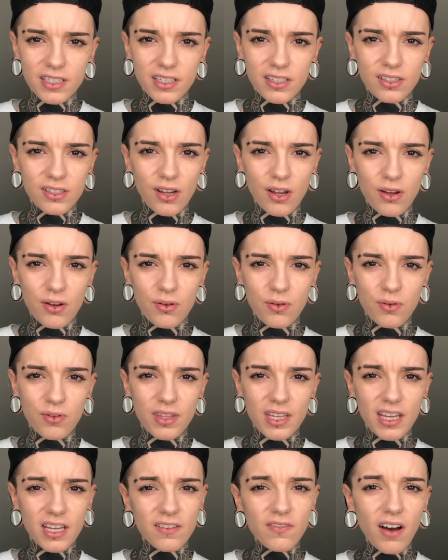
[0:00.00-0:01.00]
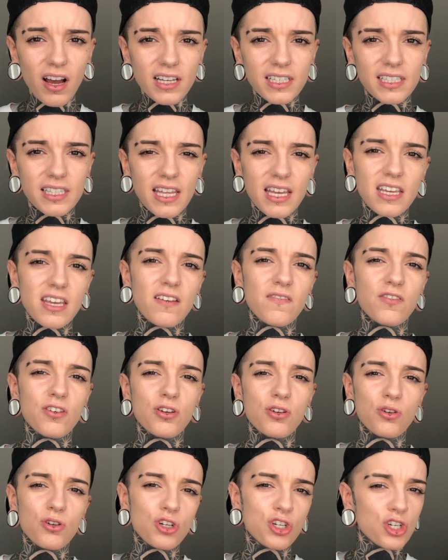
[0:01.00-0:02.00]
so the advice that they give
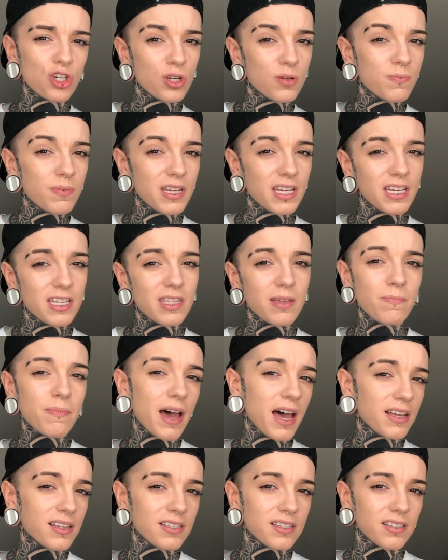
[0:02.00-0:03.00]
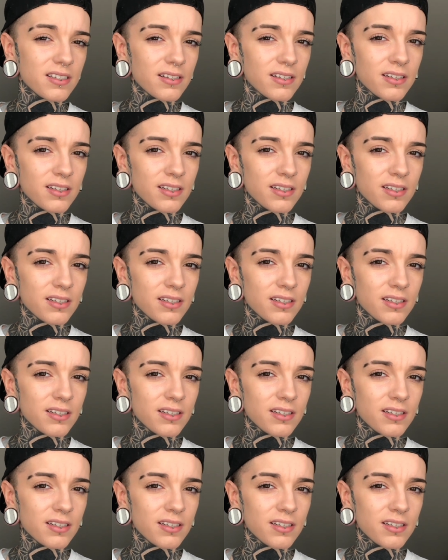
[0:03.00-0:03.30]
you should be the best.